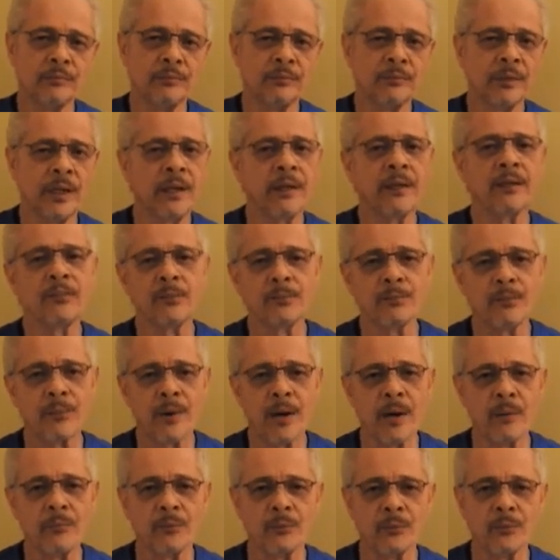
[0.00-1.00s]
I had some
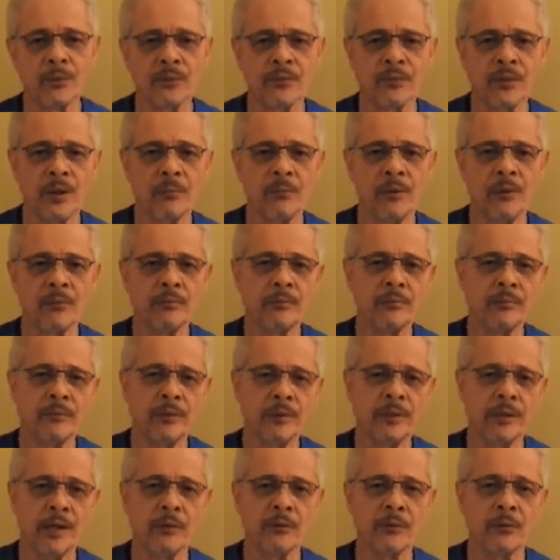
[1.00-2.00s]
problems with some of
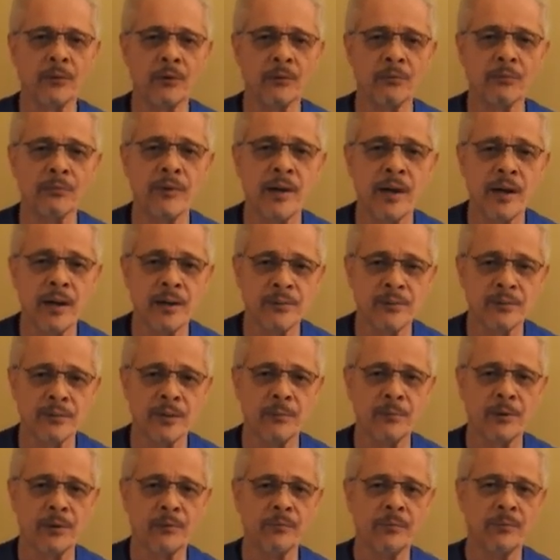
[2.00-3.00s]
them, and I was going to fire
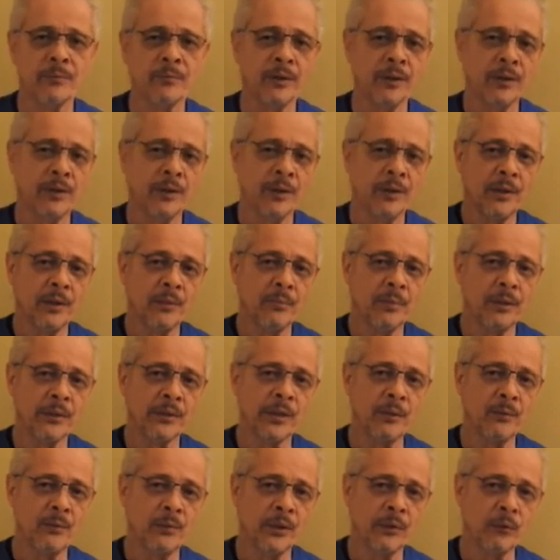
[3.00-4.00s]
some of them, but
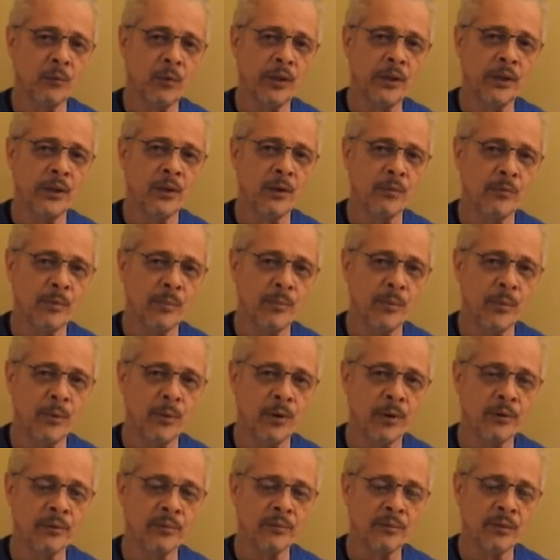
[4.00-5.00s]
they went way
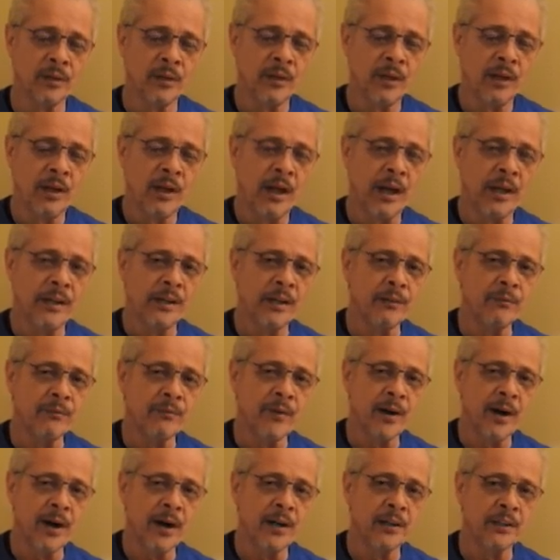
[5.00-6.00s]
overboard. And they
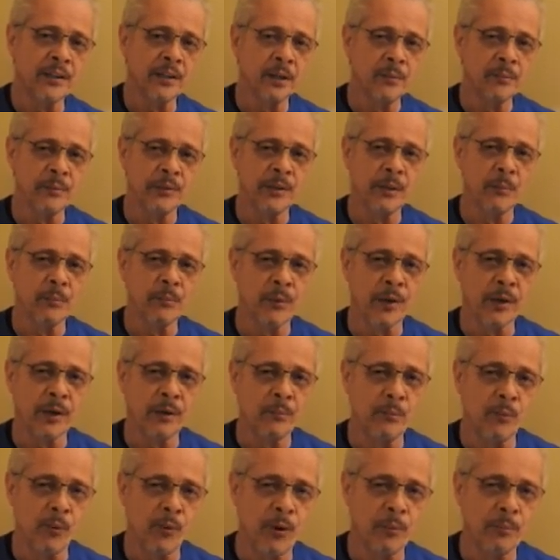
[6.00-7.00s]
fired them, and they're
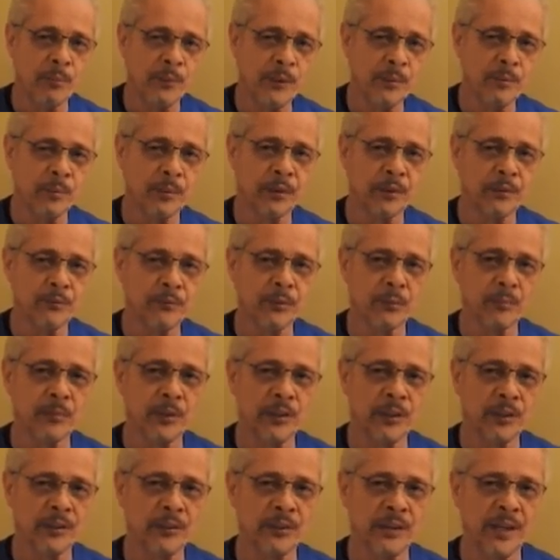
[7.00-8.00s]
bringing more people in from
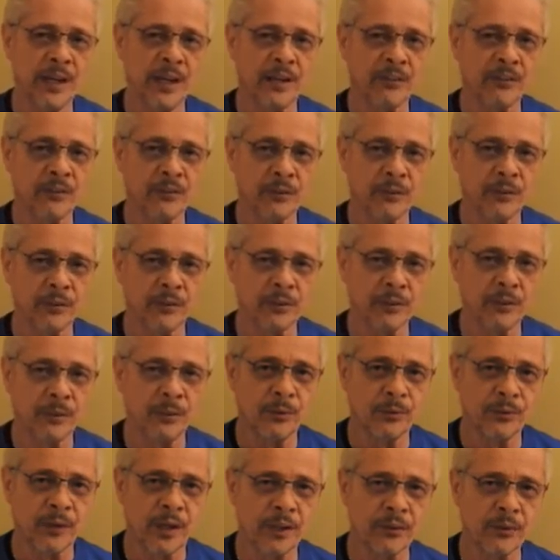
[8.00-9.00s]
the international to
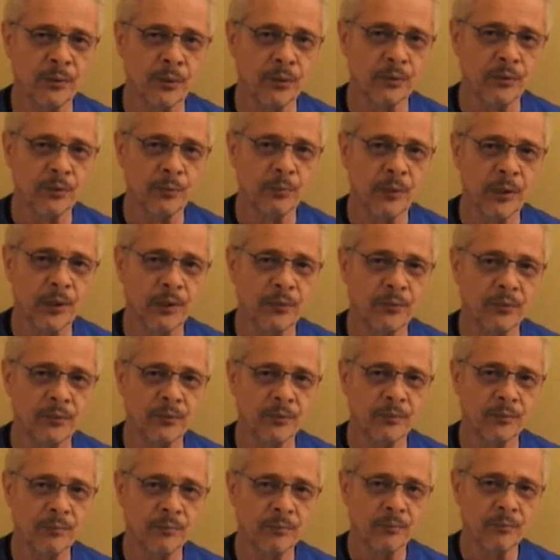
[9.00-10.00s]
close out those
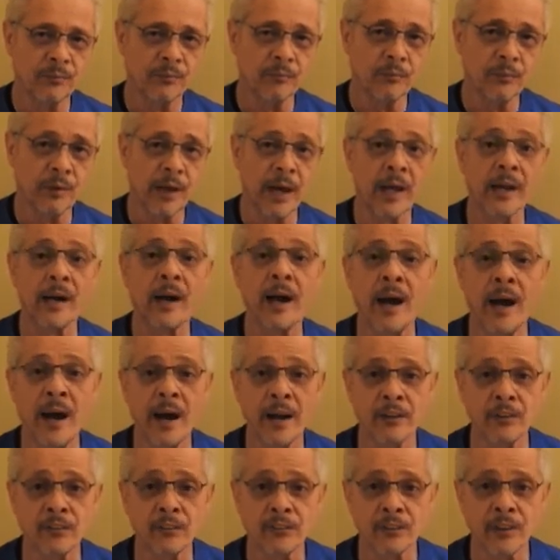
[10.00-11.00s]
spaces at a
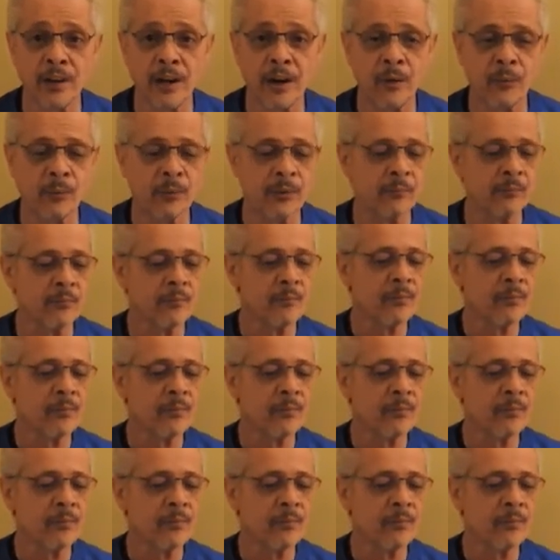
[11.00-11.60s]
higher salary.